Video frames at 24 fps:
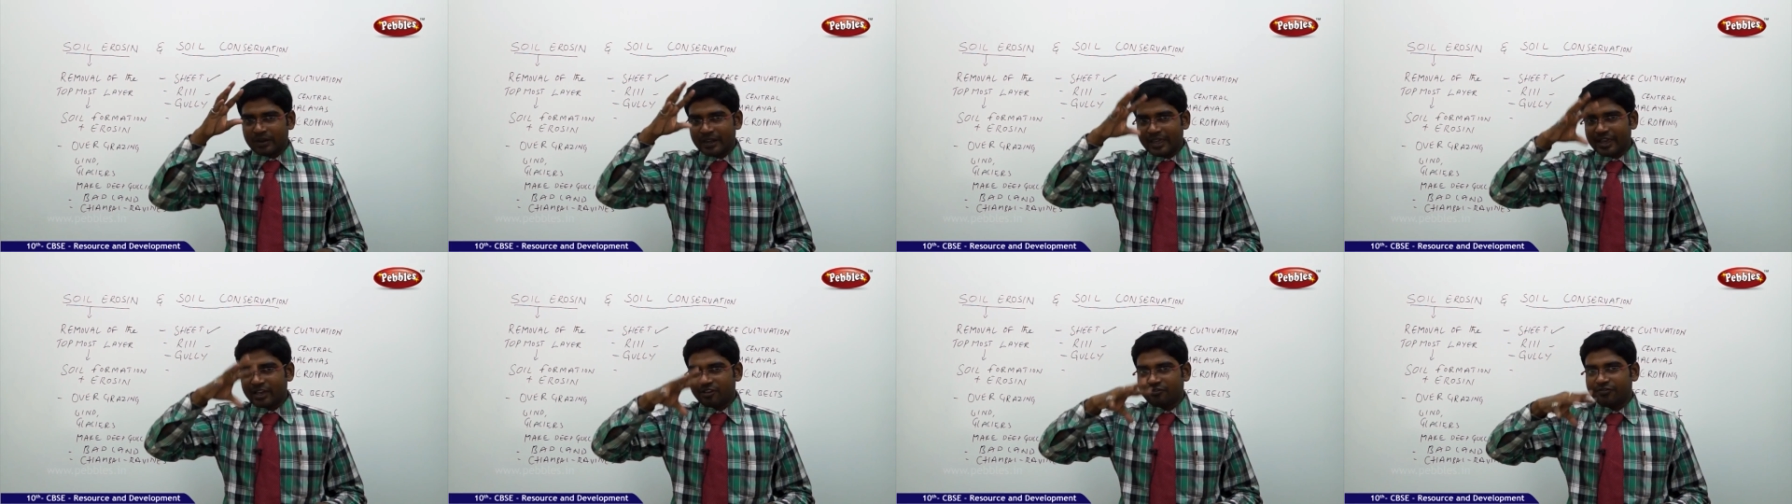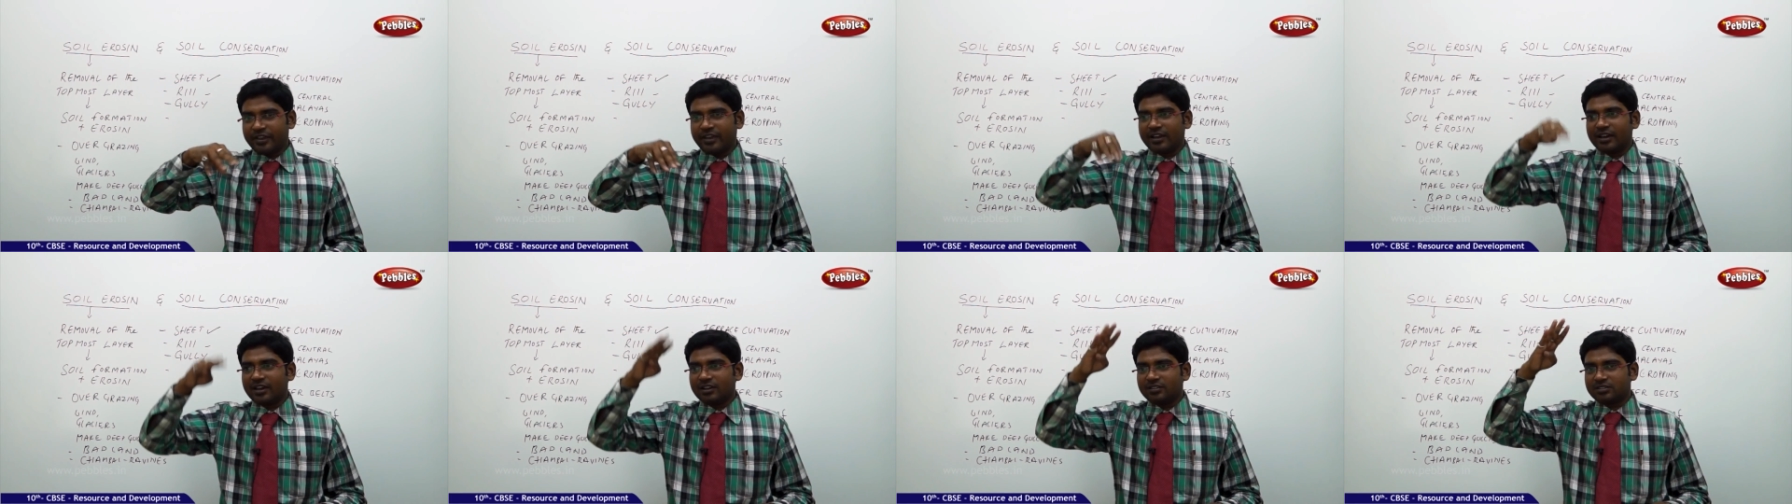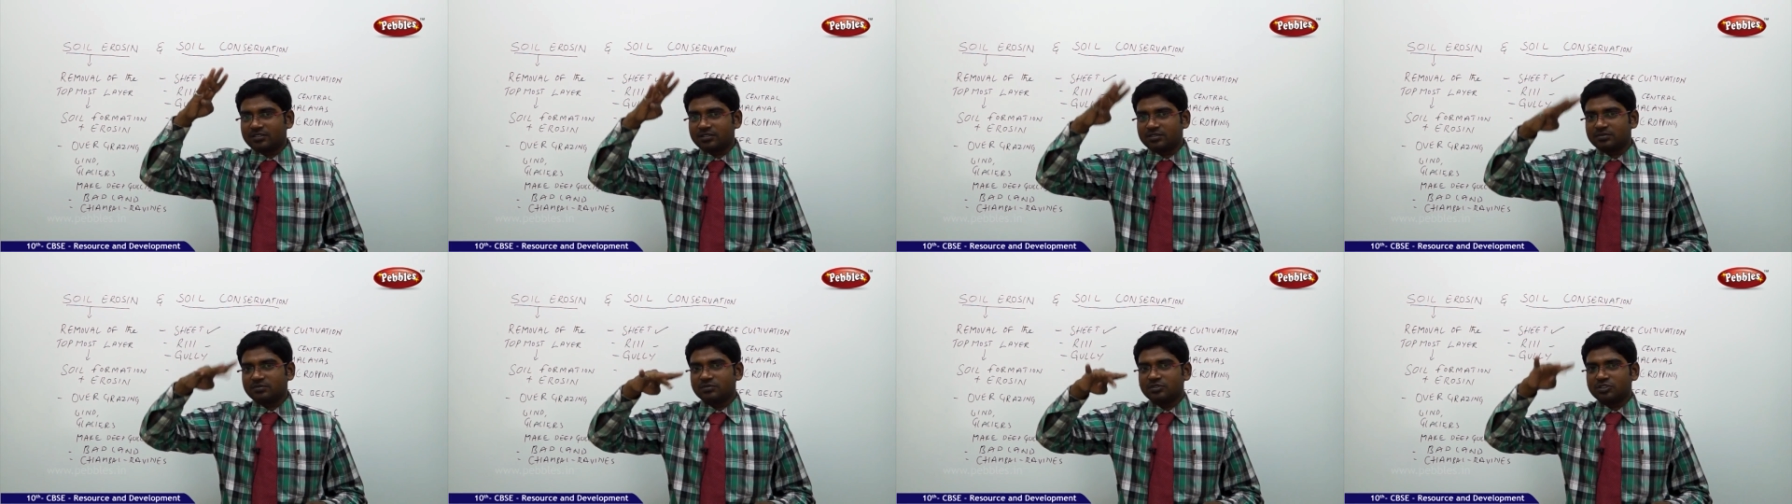like
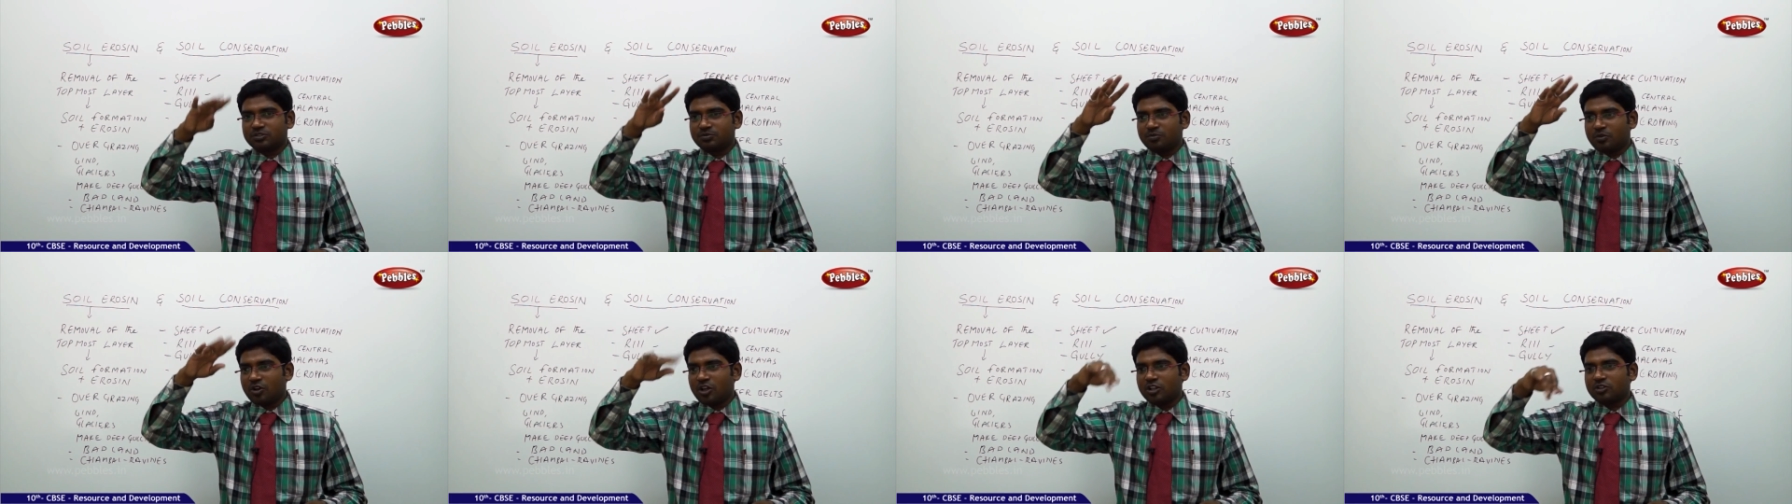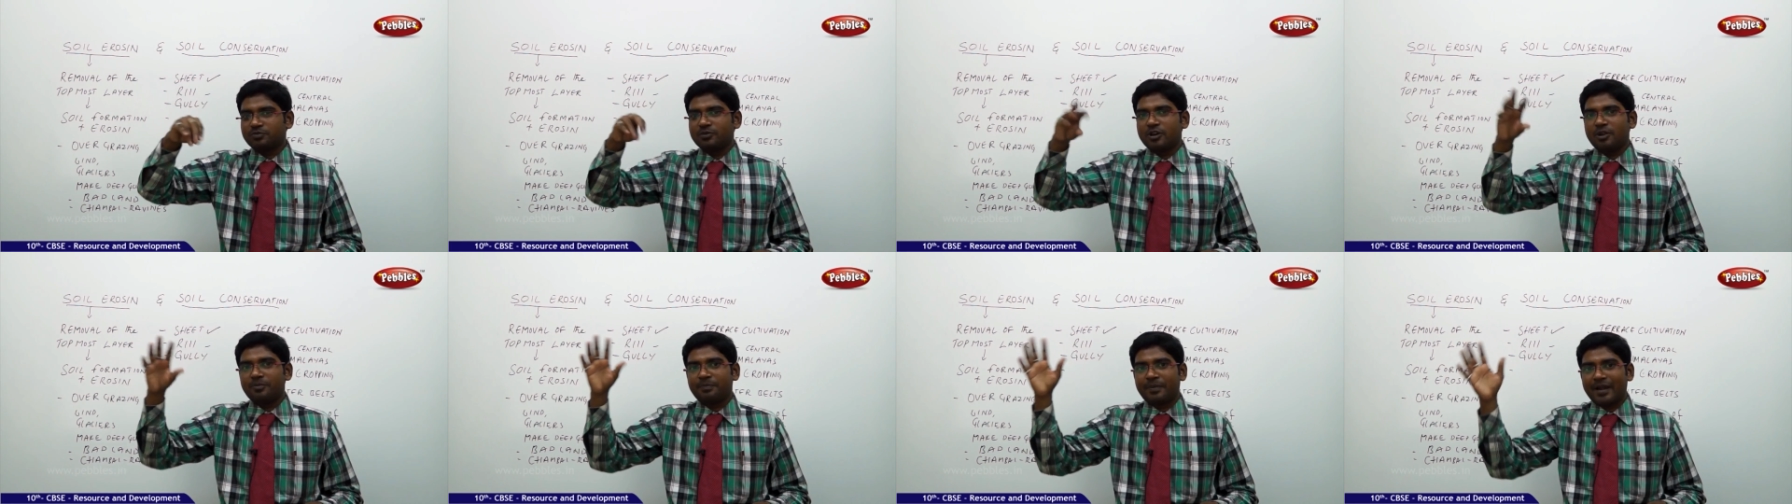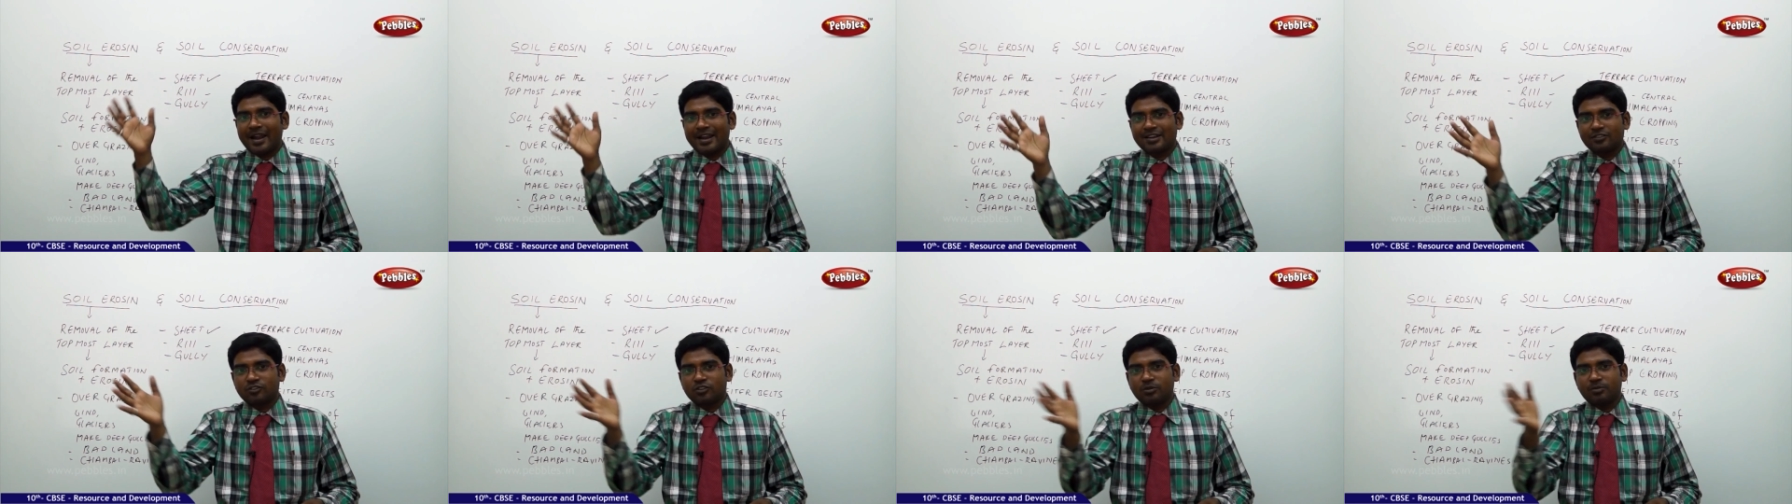fingers small small
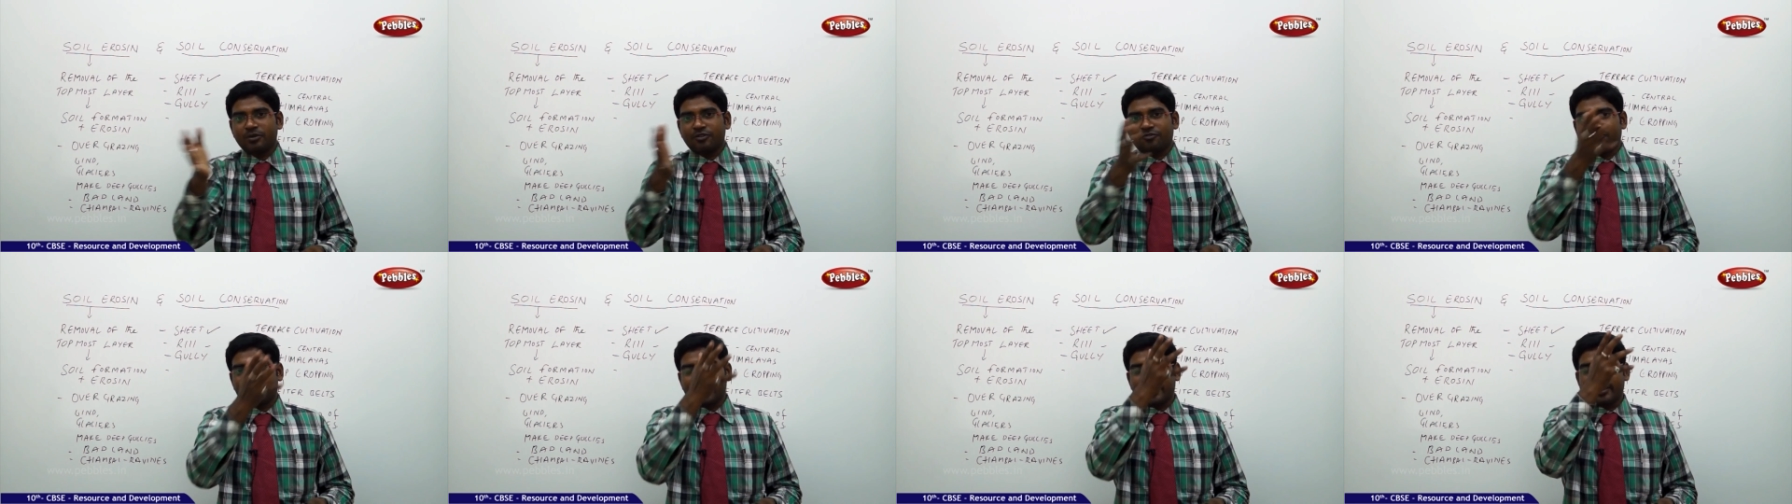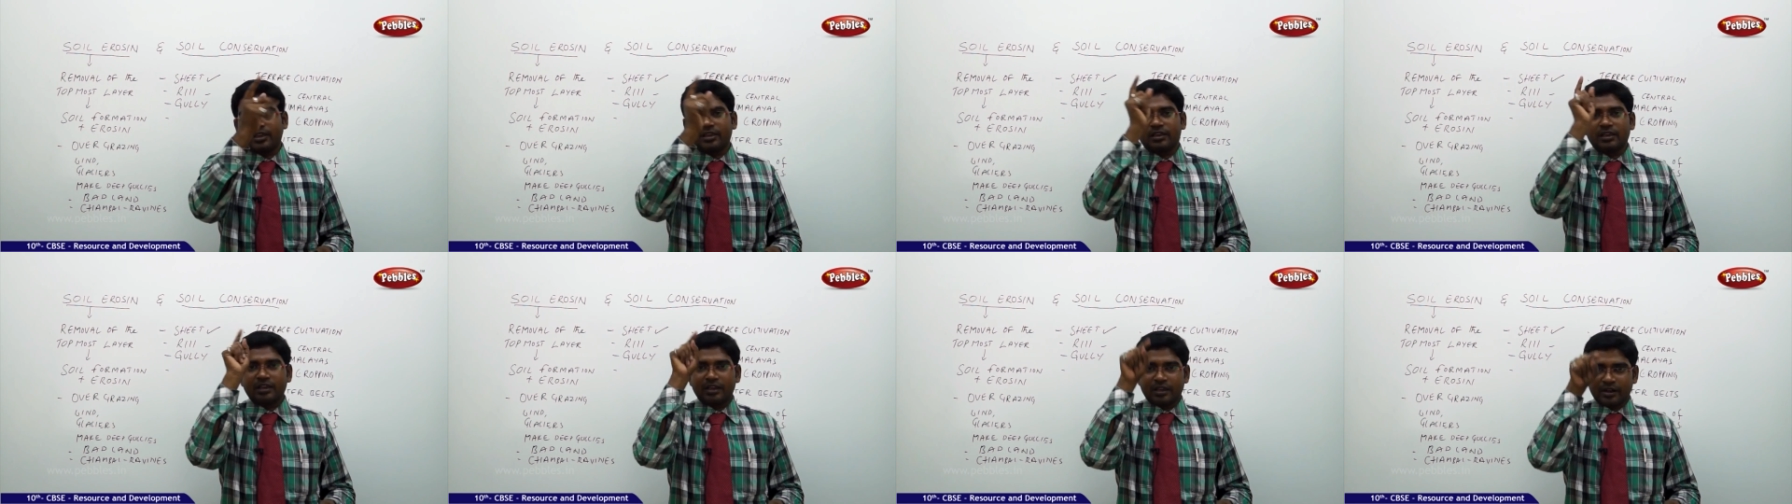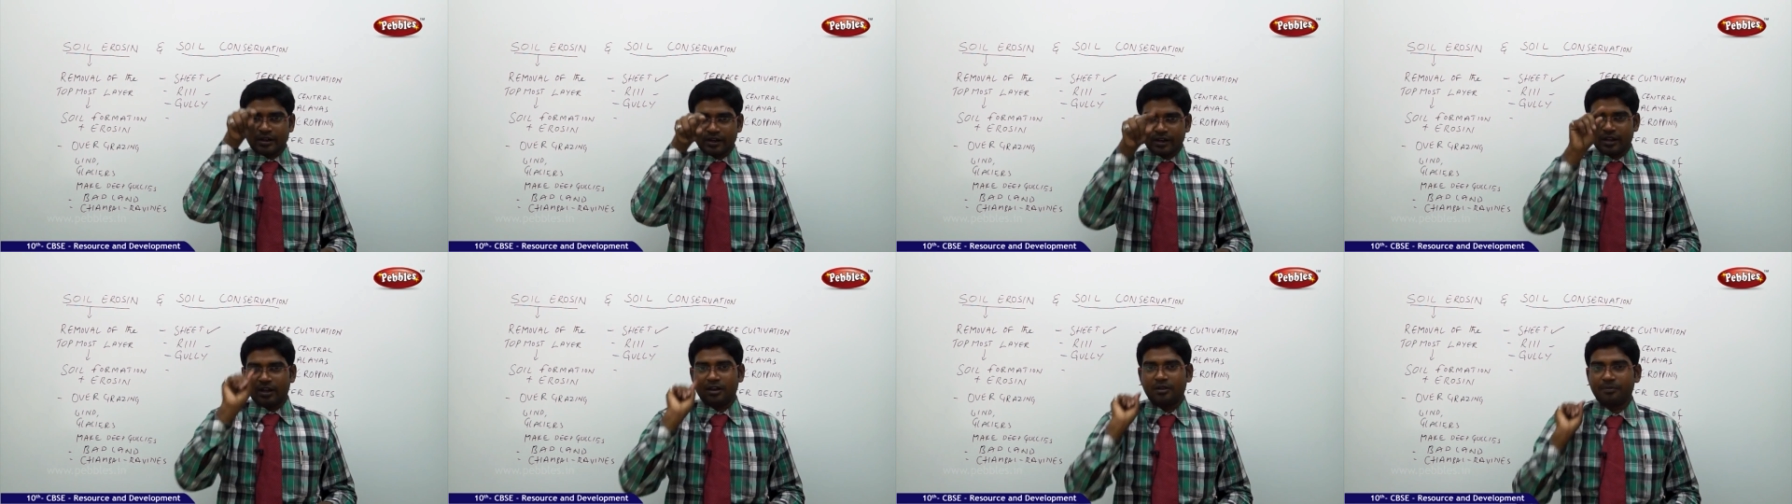parts will be flying
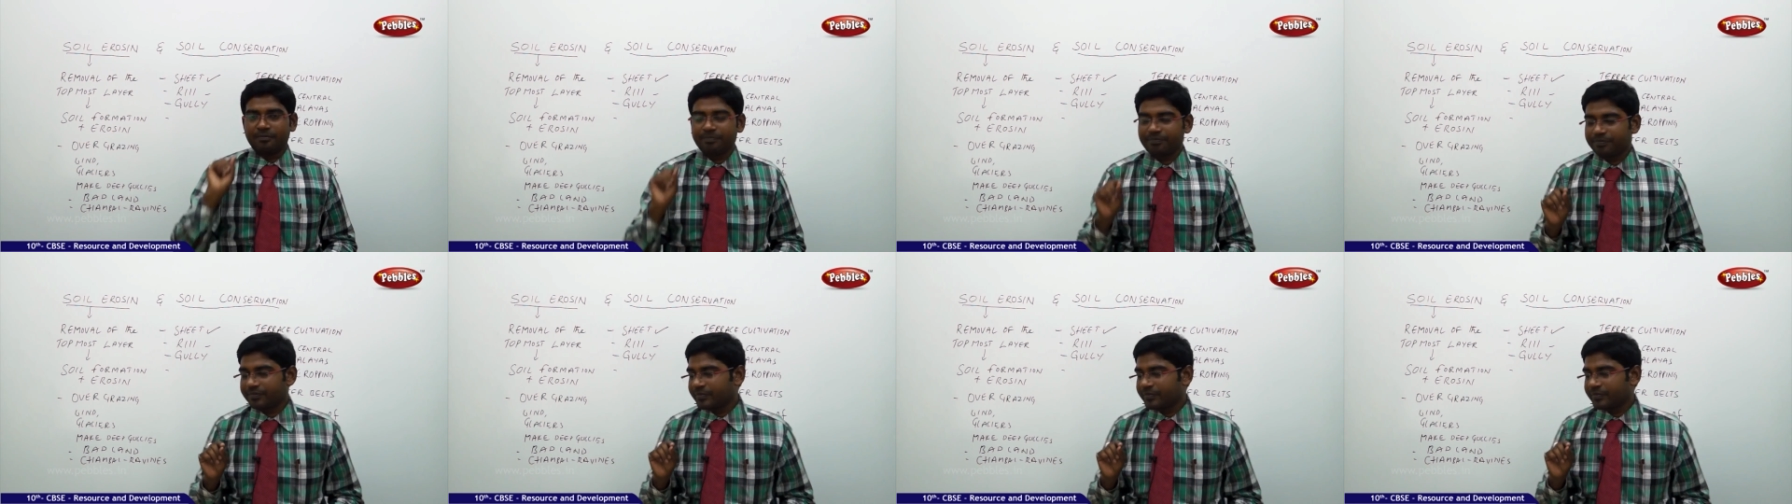rill